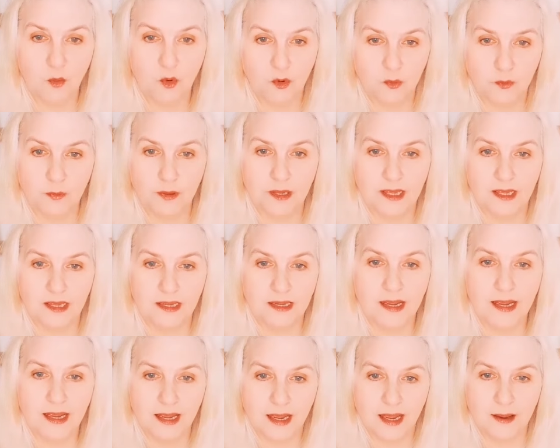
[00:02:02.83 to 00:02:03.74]
would
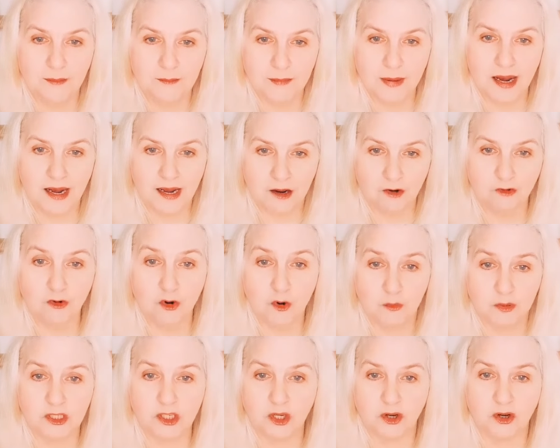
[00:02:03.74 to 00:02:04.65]
be in my
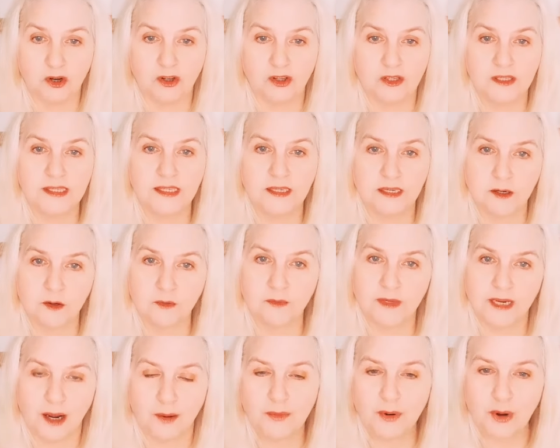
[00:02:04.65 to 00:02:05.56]
group souls that
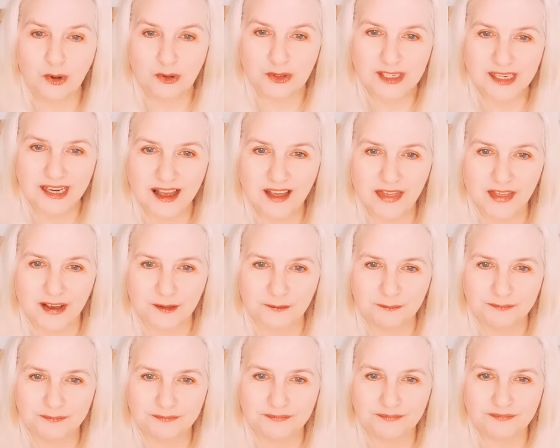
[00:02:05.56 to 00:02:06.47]
come down all together.
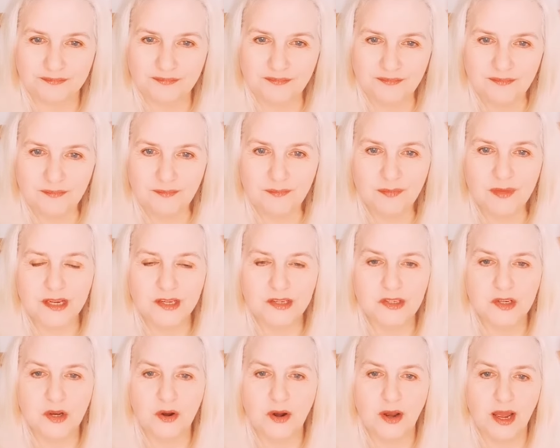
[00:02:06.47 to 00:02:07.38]

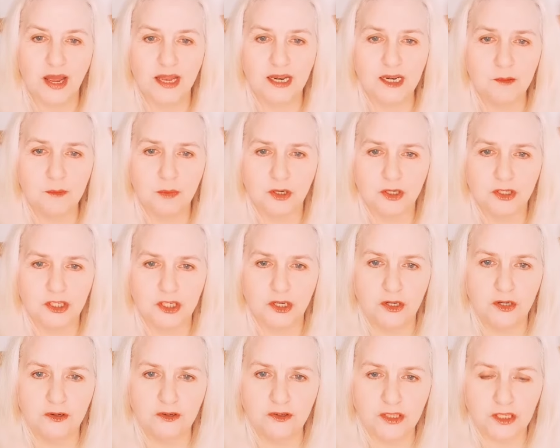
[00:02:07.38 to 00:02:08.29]
So
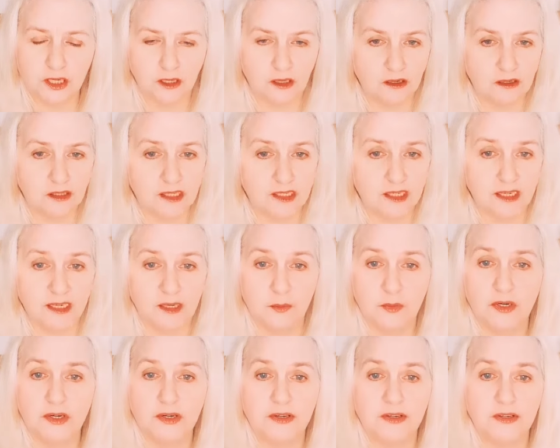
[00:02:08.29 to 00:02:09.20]
anybody who's lost
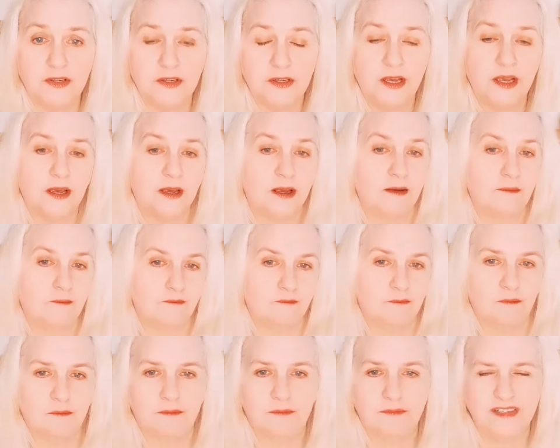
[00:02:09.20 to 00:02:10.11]
anyone,
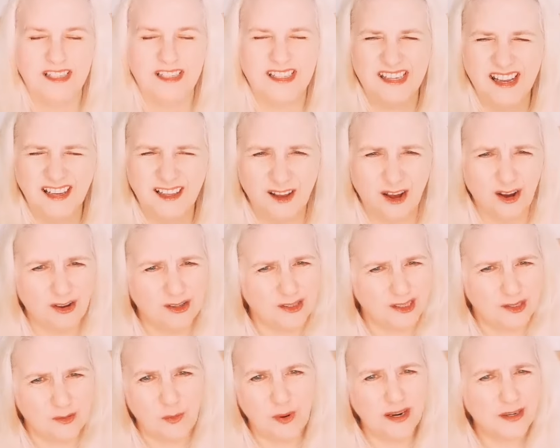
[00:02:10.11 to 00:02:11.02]
we say
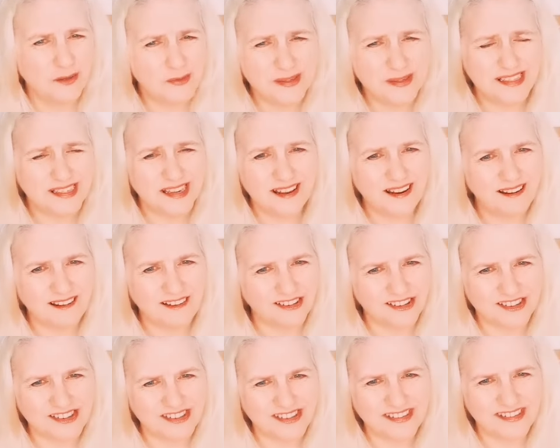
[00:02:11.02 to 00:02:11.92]
lost, why do we say
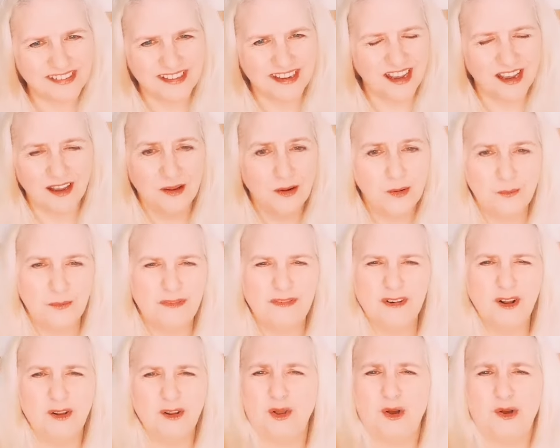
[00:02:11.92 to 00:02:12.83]
lost? Yeah,
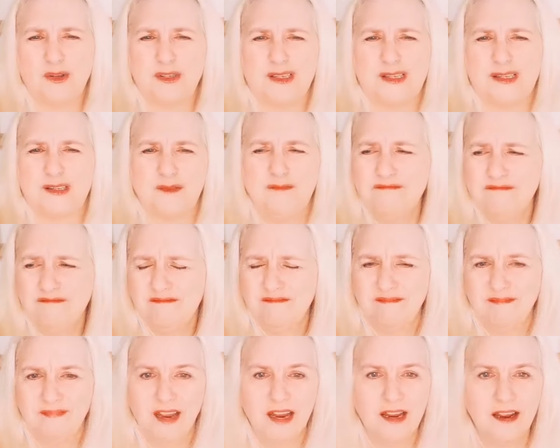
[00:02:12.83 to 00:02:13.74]
we've not lost them.
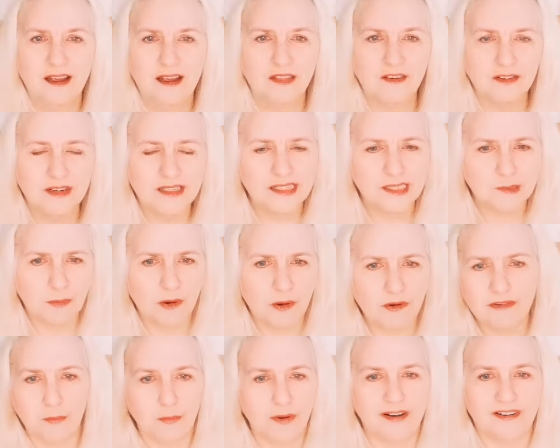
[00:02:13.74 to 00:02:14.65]
They're in
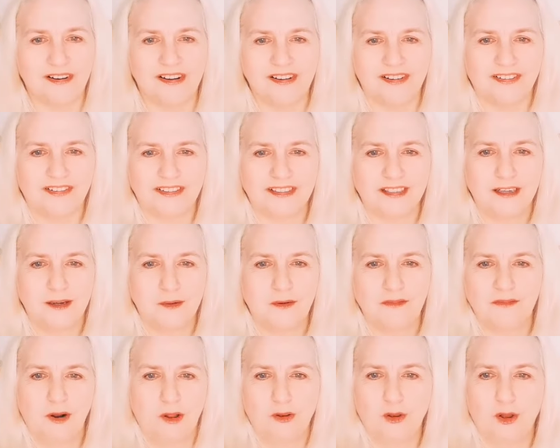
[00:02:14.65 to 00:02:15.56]
spirit world.
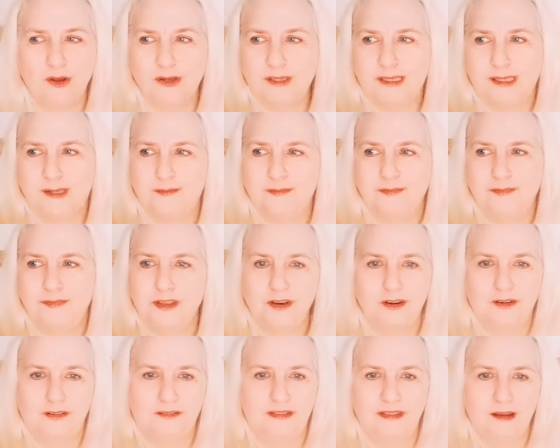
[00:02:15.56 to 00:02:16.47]
We've not lost them.
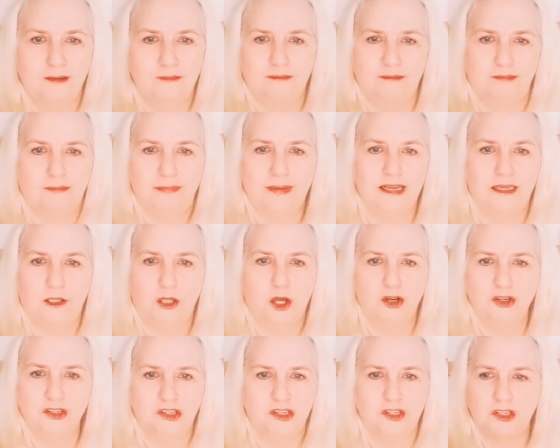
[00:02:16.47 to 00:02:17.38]
They're not, they haven't been
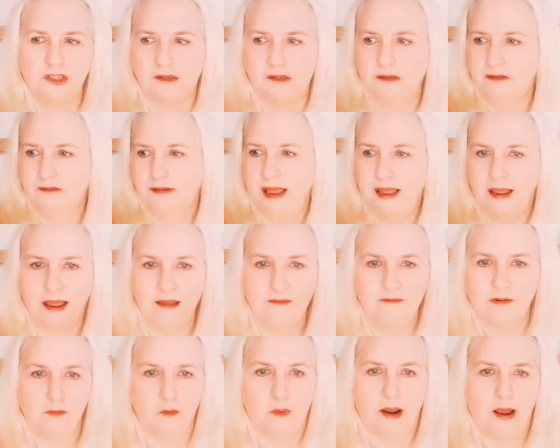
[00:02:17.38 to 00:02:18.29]
lost to
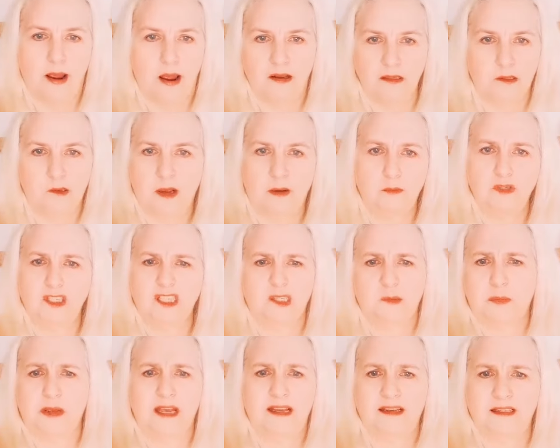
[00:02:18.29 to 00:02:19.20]
everywhere, outer
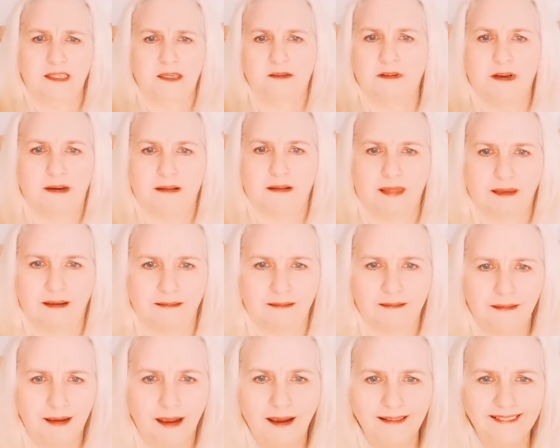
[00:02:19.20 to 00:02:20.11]
space or
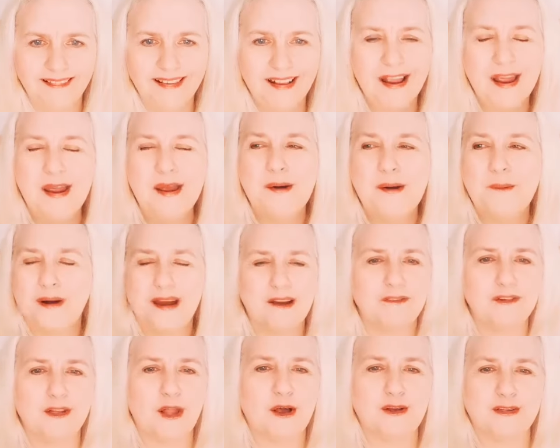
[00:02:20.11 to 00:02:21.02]
anything. Yeah, we
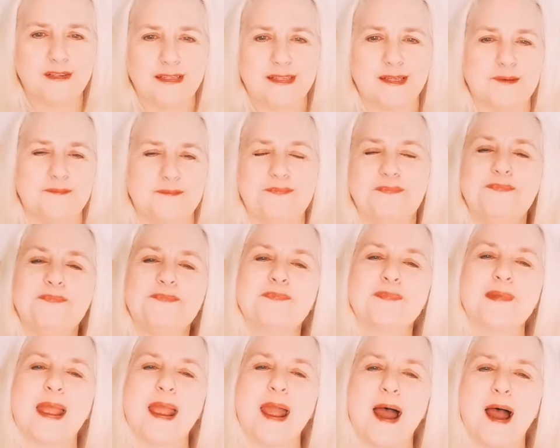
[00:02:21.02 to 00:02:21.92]
haven't lost them.
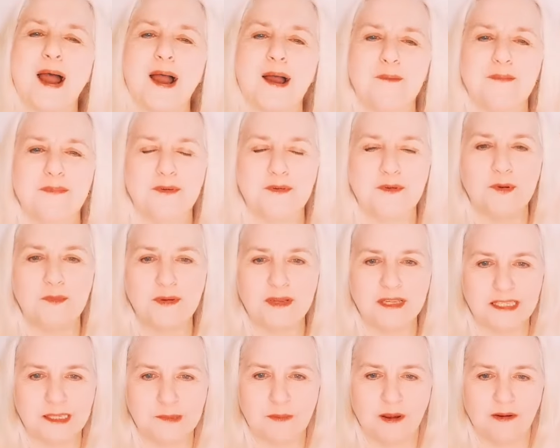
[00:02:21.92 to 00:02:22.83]
Um, they're up
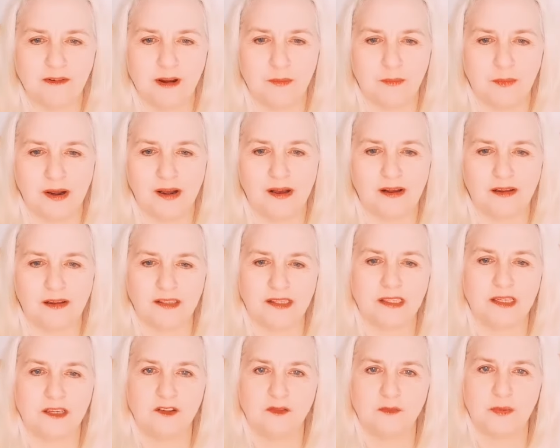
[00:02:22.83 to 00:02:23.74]
in spirit
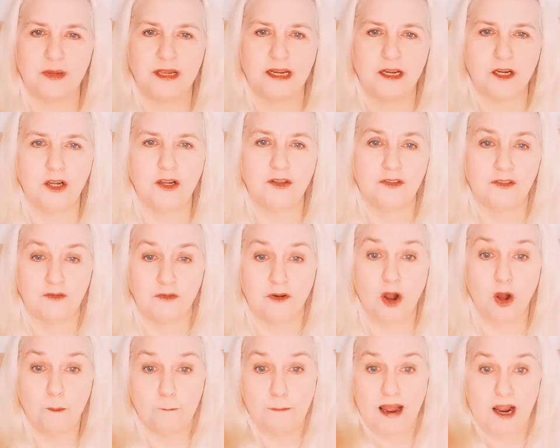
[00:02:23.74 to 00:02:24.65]
world, so they've been they've
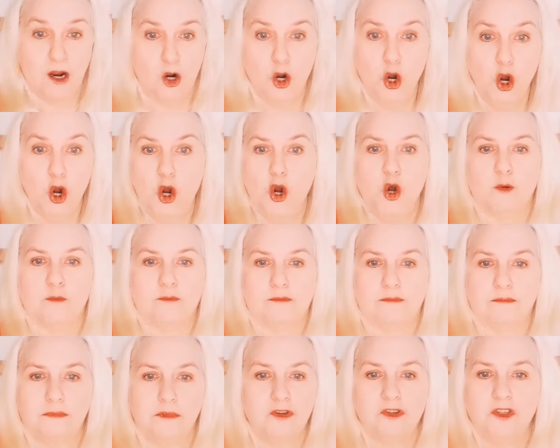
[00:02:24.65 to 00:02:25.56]
gone back
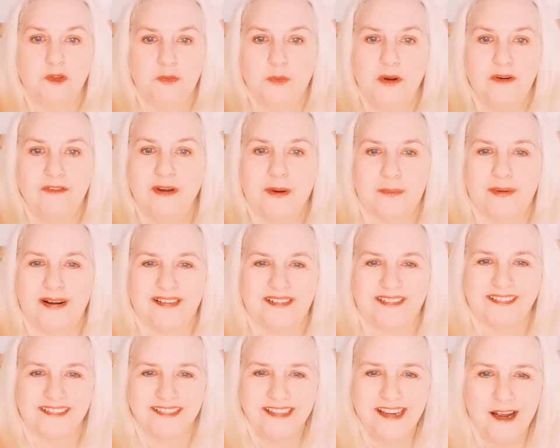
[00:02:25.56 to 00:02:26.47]
home to spirit
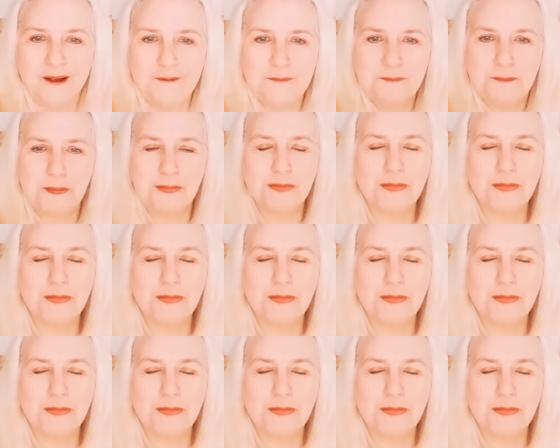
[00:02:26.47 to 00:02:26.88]
world. Yeah,